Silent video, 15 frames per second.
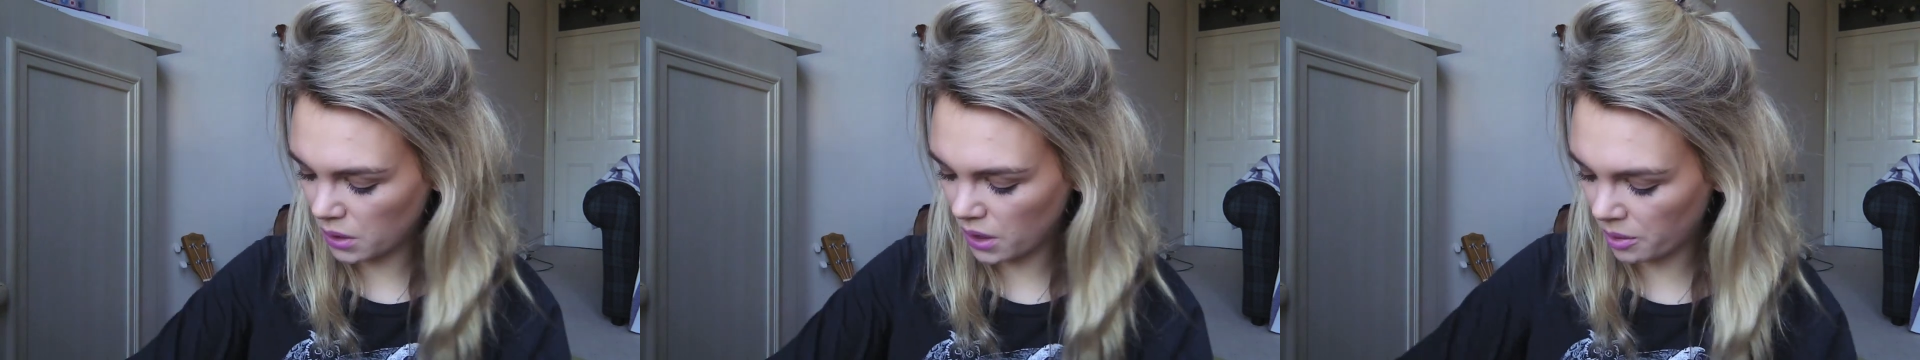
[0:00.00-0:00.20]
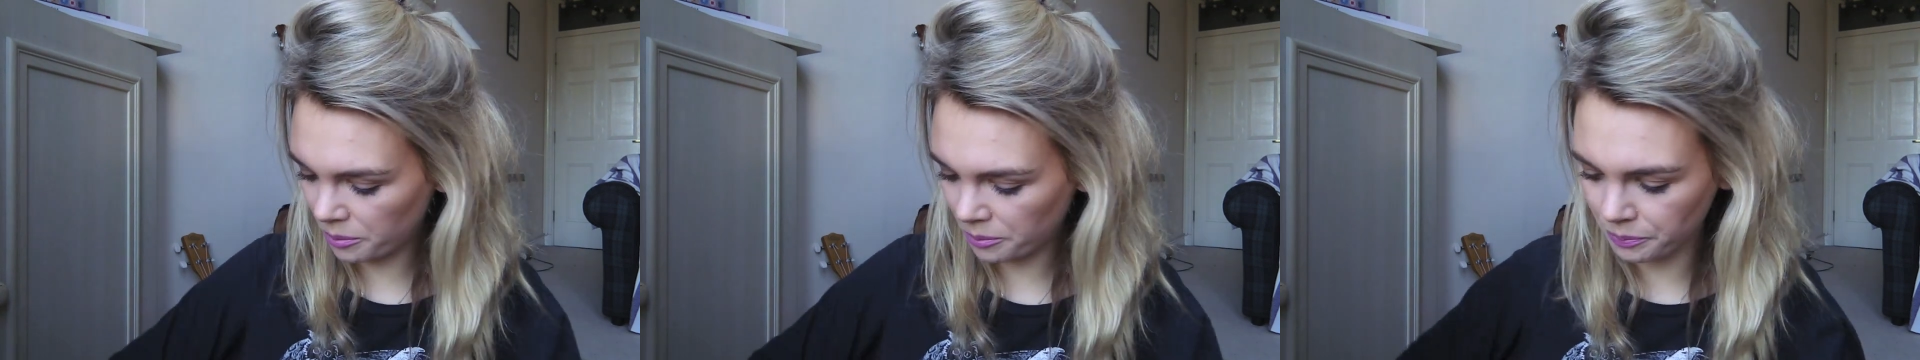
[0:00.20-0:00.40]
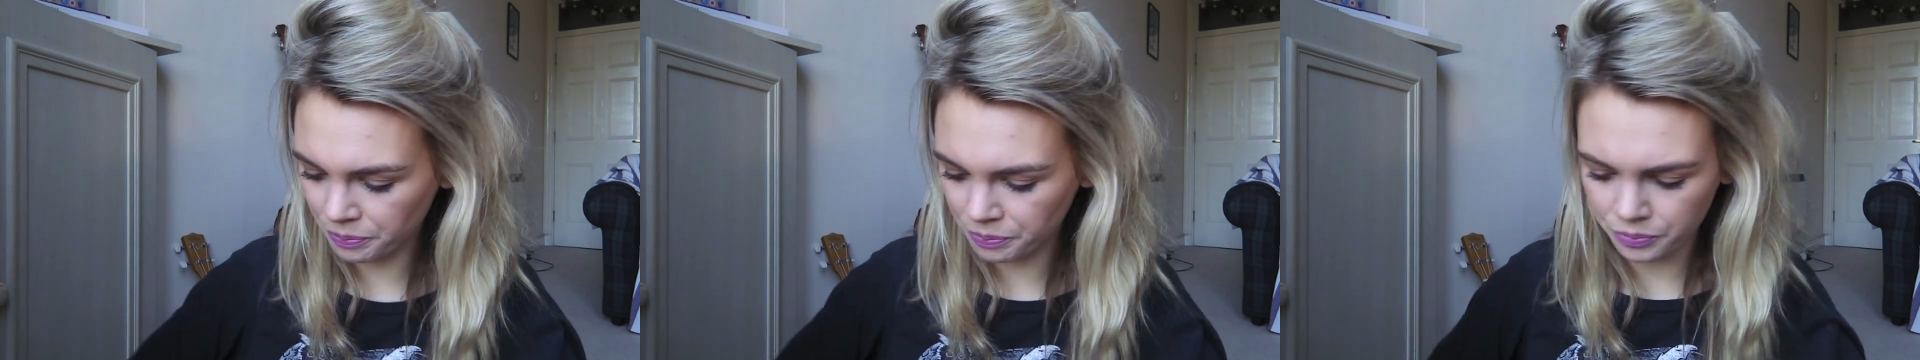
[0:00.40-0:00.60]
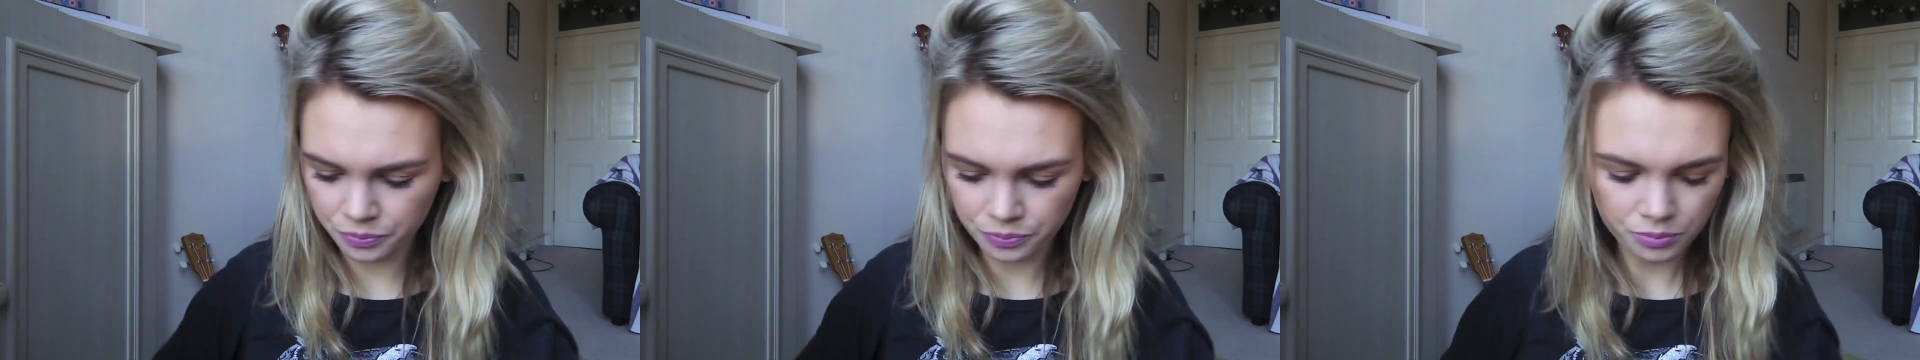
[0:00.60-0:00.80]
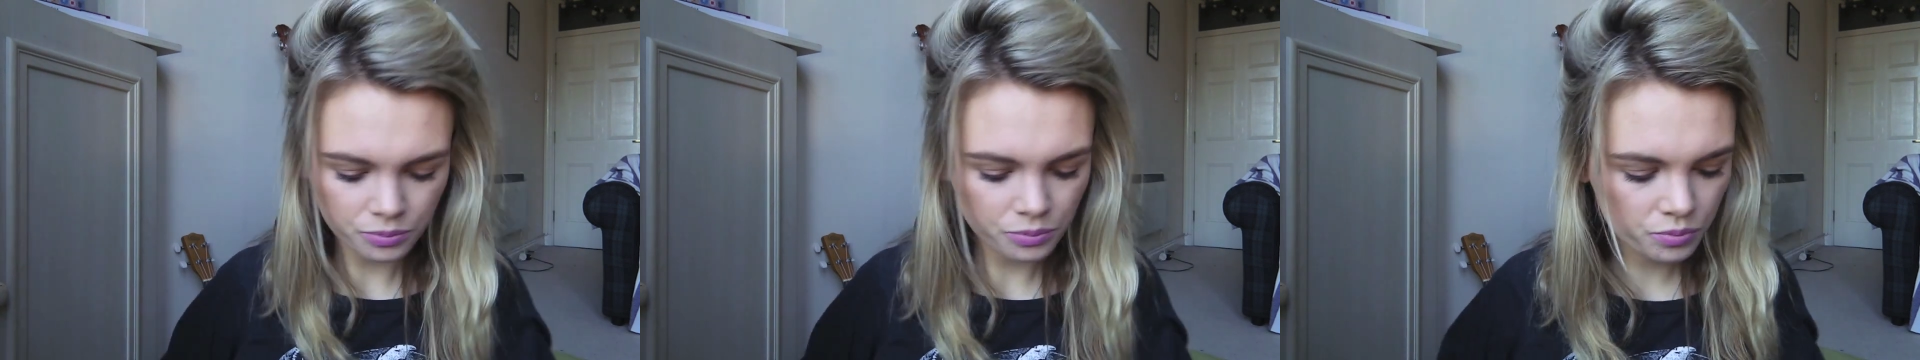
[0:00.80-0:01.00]
but
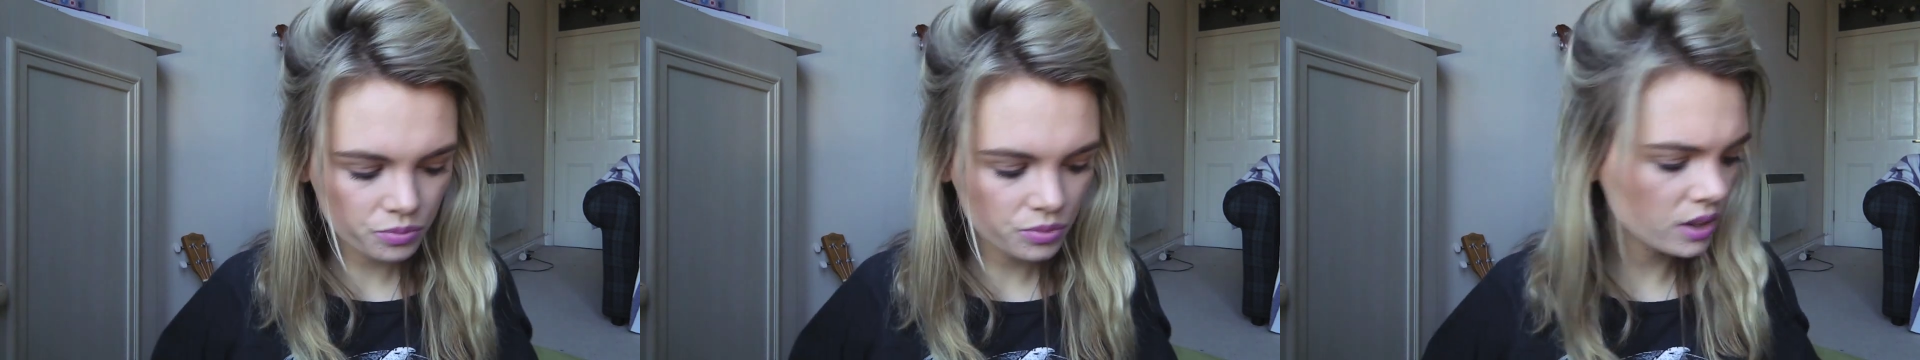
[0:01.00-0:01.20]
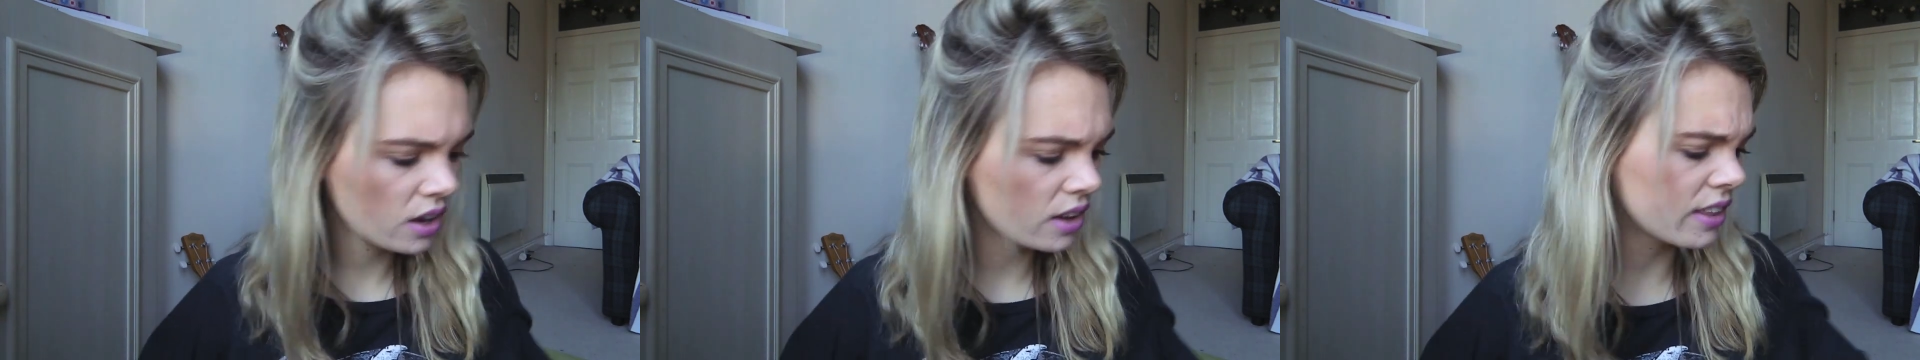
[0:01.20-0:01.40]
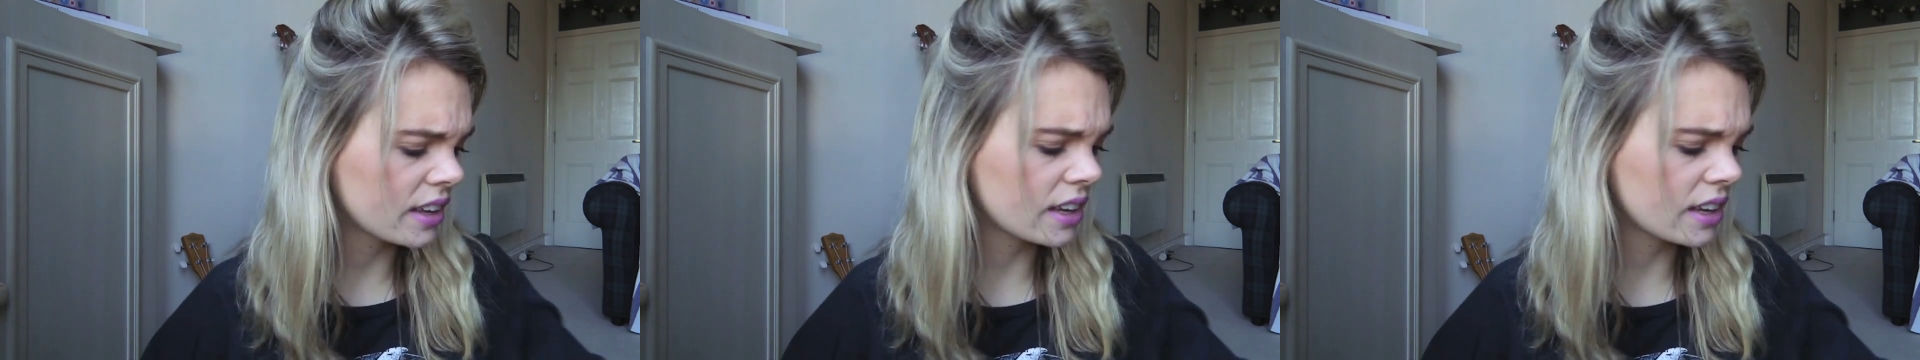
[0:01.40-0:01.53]
I